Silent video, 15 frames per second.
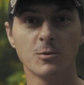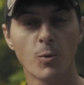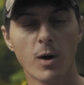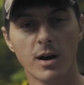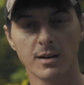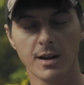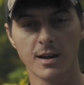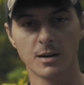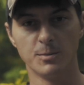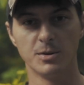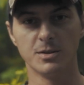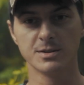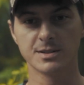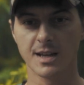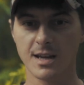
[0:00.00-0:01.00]
and wild
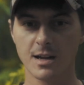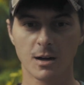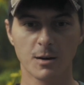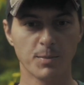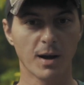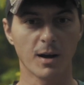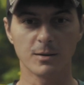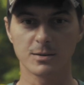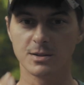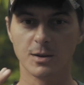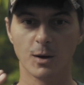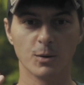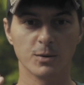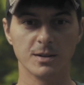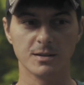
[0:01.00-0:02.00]
edibles, they hear about, you know,